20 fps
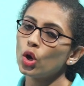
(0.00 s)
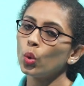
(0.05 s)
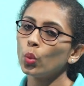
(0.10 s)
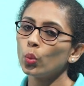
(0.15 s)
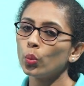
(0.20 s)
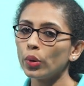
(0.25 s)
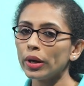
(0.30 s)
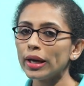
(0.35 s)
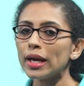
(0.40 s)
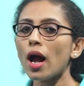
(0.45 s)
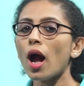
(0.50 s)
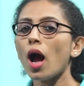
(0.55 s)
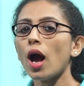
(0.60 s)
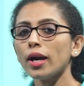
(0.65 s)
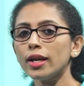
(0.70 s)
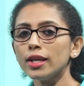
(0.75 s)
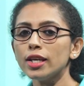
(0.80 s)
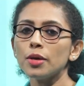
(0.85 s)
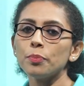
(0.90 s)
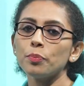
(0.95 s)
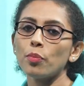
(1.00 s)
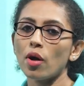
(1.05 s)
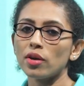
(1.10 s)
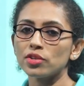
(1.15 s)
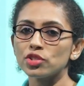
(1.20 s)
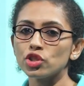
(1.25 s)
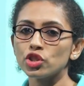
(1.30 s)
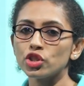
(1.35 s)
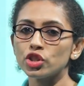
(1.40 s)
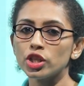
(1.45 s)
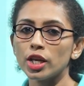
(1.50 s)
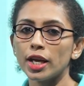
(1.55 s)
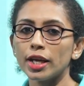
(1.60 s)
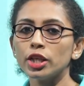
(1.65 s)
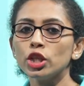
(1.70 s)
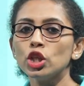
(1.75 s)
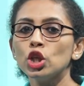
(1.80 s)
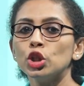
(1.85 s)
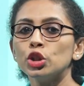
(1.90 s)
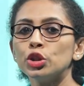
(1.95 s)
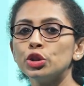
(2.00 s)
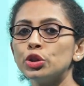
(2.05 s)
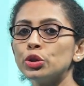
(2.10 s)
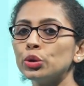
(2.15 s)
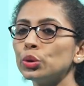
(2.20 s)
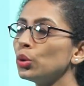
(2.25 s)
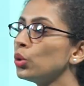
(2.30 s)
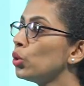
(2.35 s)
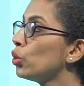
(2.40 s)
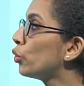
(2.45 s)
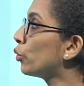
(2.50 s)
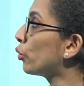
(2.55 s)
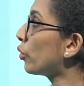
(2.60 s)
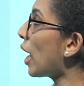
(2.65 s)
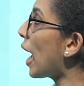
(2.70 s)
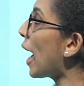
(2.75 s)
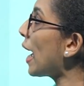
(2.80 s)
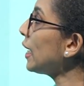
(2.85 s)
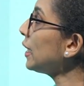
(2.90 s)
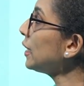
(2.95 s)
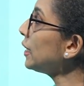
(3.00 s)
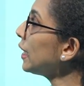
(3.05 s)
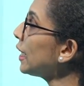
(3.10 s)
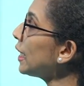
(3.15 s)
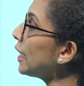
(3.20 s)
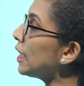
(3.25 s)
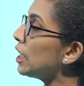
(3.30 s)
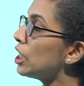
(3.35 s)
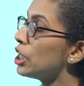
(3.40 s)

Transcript: we are in a position to write the